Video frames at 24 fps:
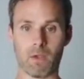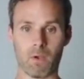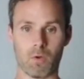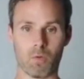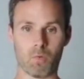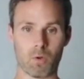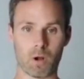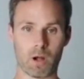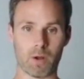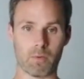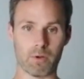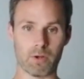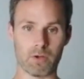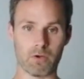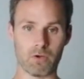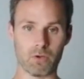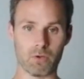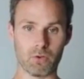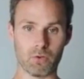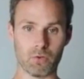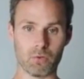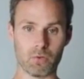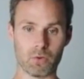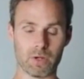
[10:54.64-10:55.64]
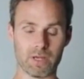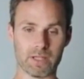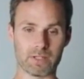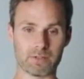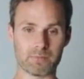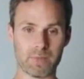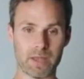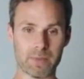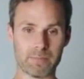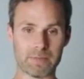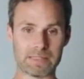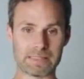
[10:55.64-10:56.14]
What I would do
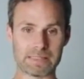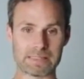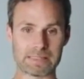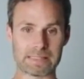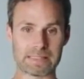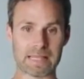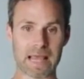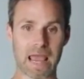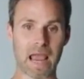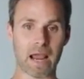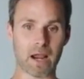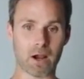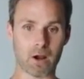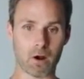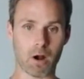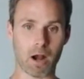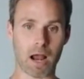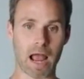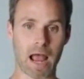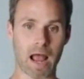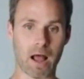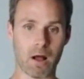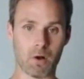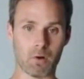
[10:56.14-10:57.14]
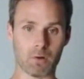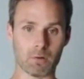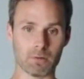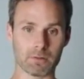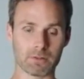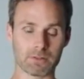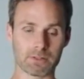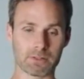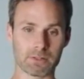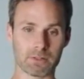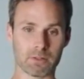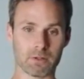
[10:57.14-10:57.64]
is maybe stagger
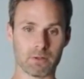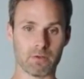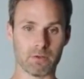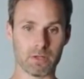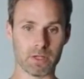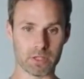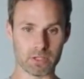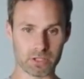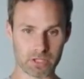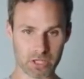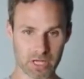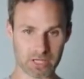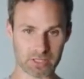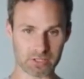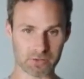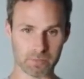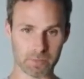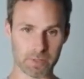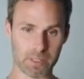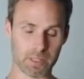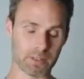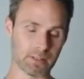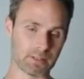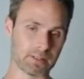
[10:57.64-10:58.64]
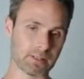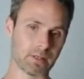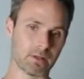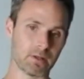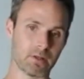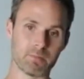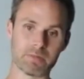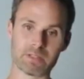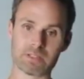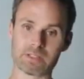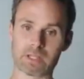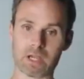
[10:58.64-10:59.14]
out the adjustments,
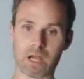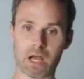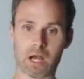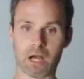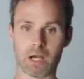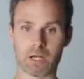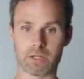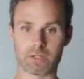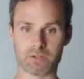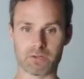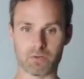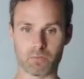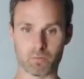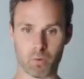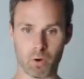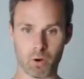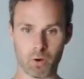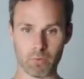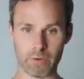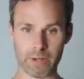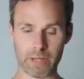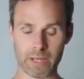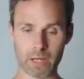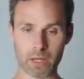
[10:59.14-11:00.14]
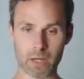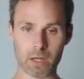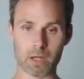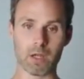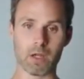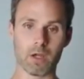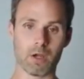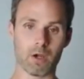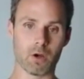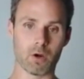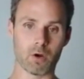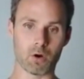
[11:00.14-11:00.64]
massage, the rolling
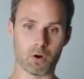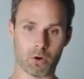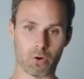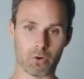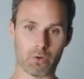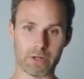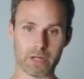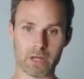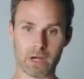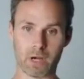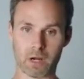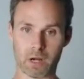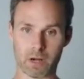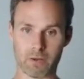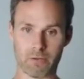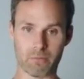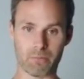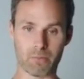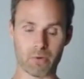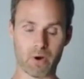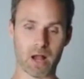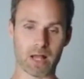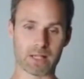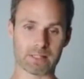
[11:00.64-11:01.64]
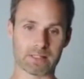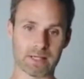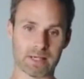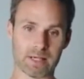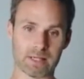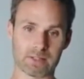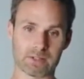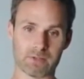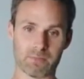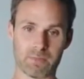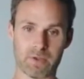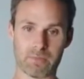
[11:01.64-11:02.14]
early on in the
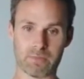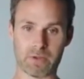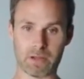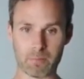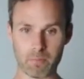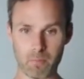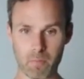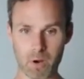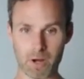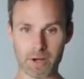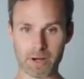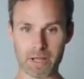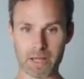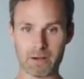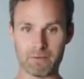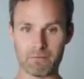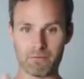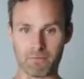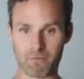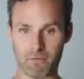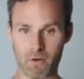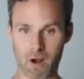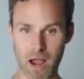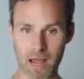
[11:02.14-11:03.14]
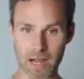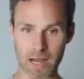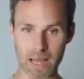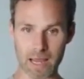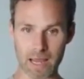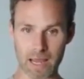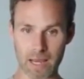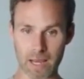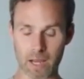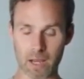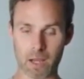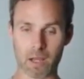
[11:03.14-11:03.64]
process. Maybe like Monday and
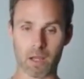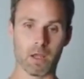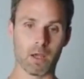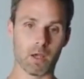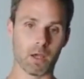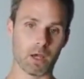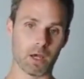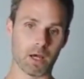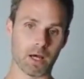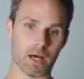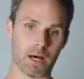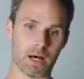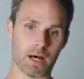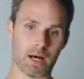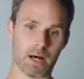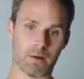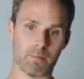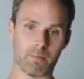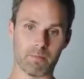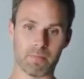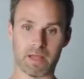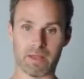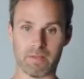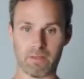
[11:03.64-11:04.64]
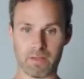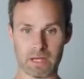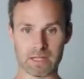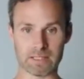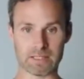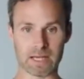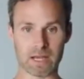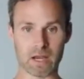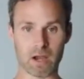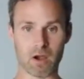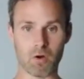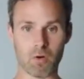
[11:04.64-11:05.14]
Friday. And then
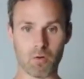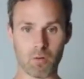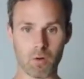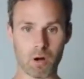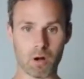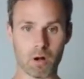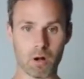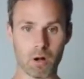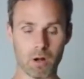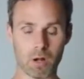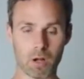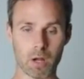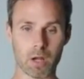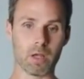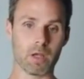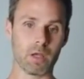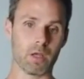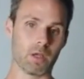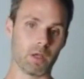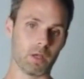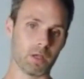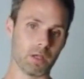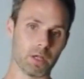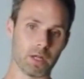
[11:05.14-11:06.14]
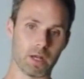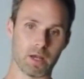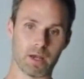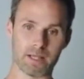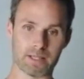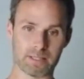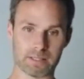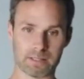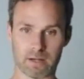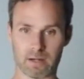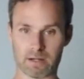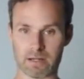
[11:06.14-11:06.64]
as I go along, I
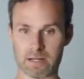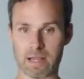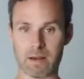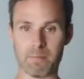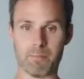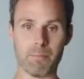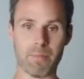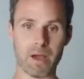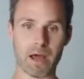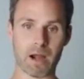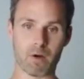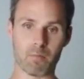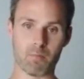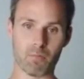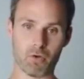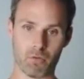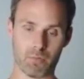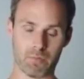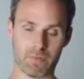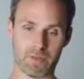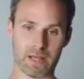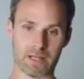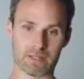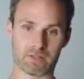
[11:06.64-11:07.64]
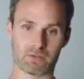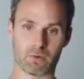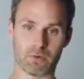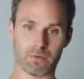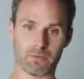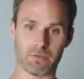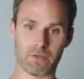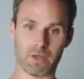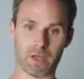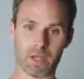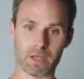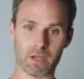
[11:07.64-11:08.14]
start to get better moving, that sort
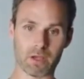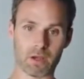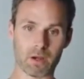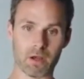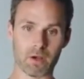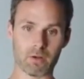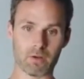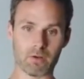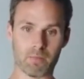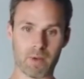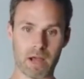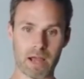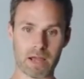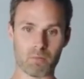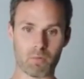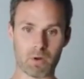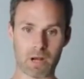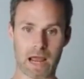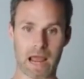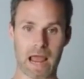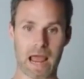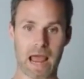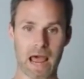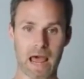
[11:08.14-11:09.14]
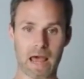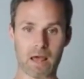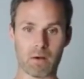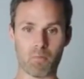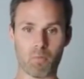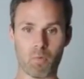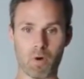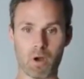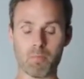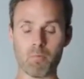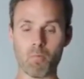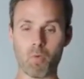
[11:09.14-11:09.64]
of thing. You might want to
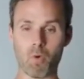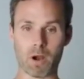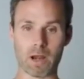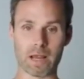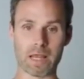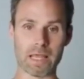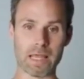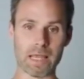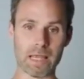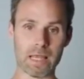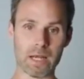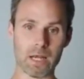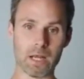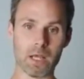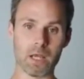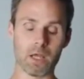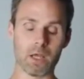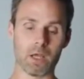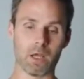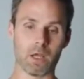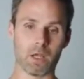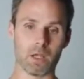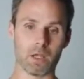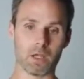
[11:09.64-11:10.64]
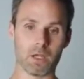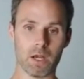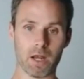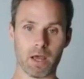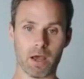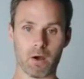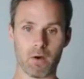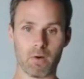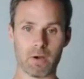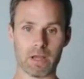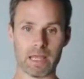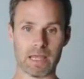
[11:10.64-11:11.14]
add one more in,
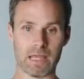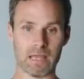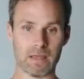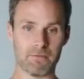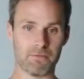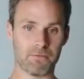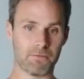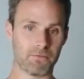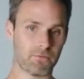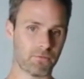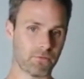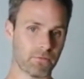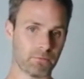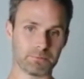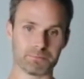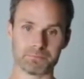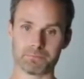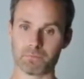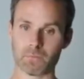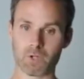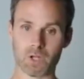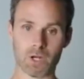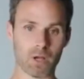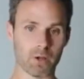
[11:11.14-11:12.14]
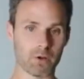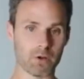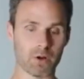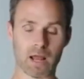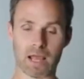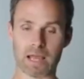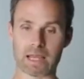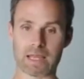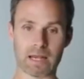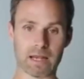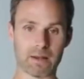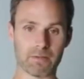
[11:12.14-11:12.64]
if, you're
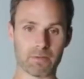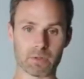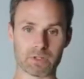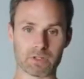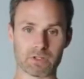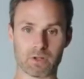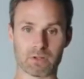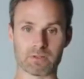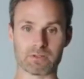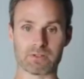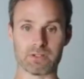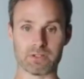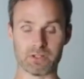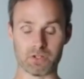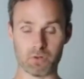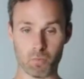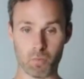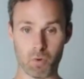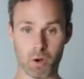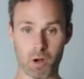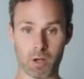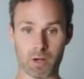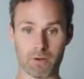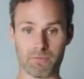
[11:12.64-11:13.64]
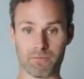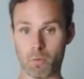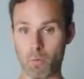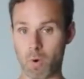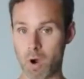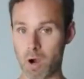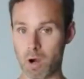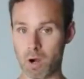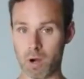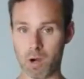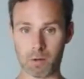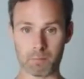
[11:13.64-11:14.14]
not getting the results that you want. If you
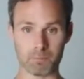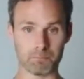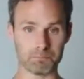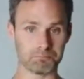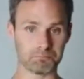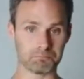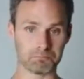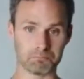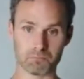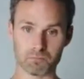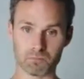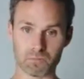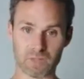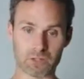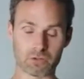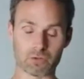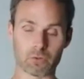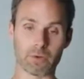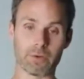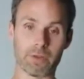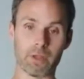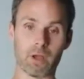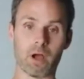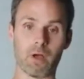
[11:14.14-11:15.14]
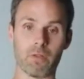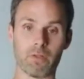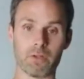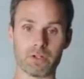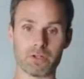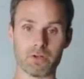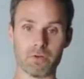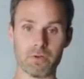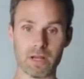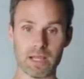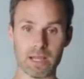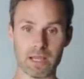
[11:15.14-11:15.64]
are, that's really all
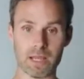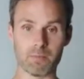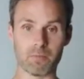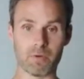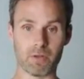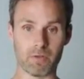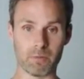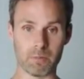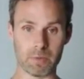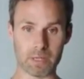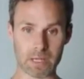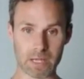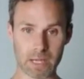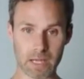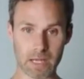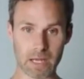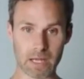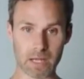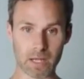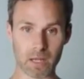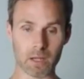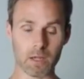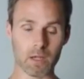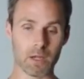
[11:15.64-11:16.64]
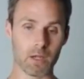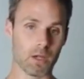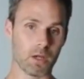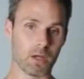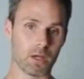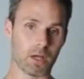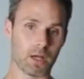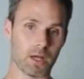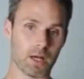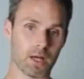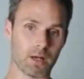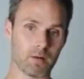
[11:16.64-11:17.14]
that you need. But in the beginning,
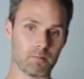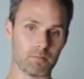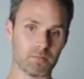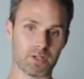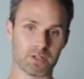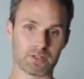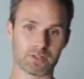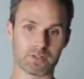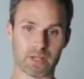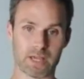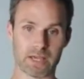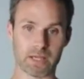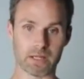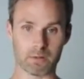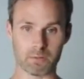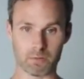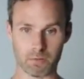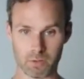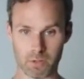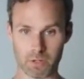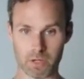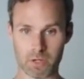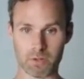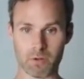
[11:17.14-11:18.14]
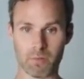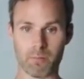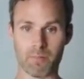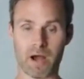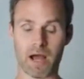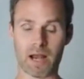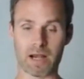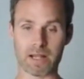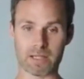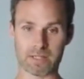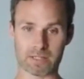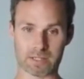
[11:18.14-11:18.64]
just like, your
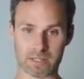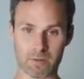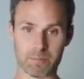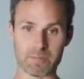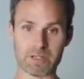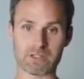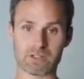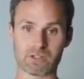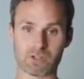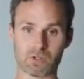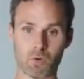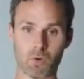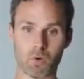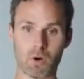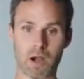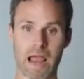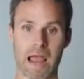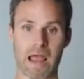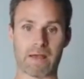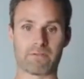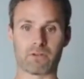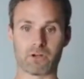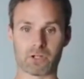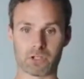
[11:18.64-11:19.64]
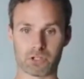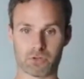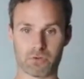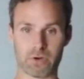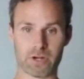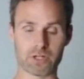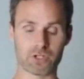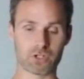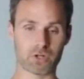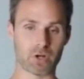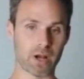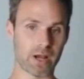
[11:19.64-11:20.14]
body's going to be sore after
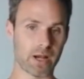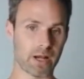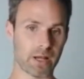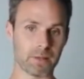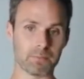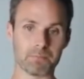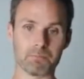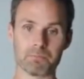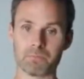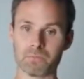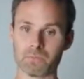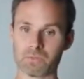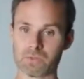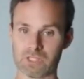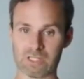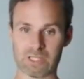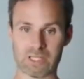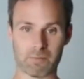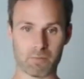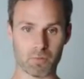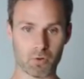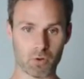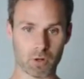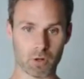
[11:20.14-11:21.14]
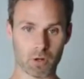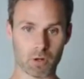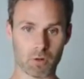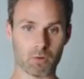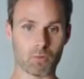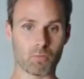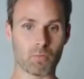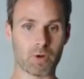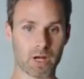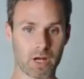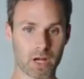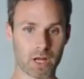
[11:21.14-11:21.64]
strength training,
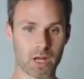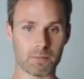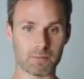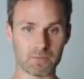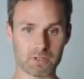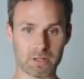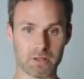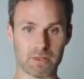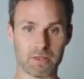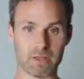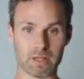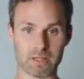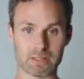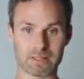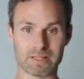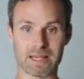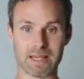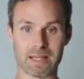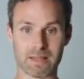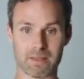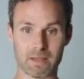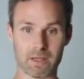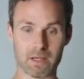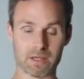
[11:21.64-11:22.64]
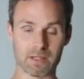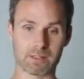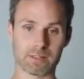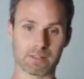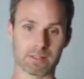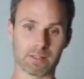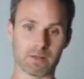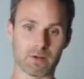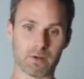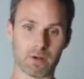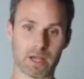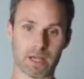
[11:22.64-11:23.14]
similar when it comes to things like
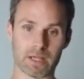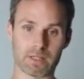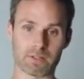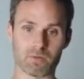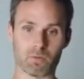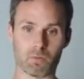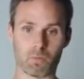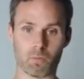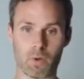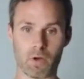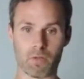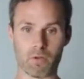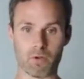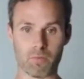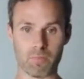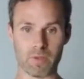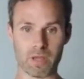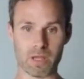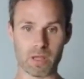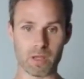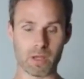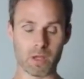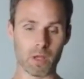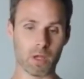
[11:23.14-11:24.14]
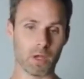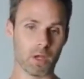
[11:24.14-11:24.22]
this. Okay, so whether it be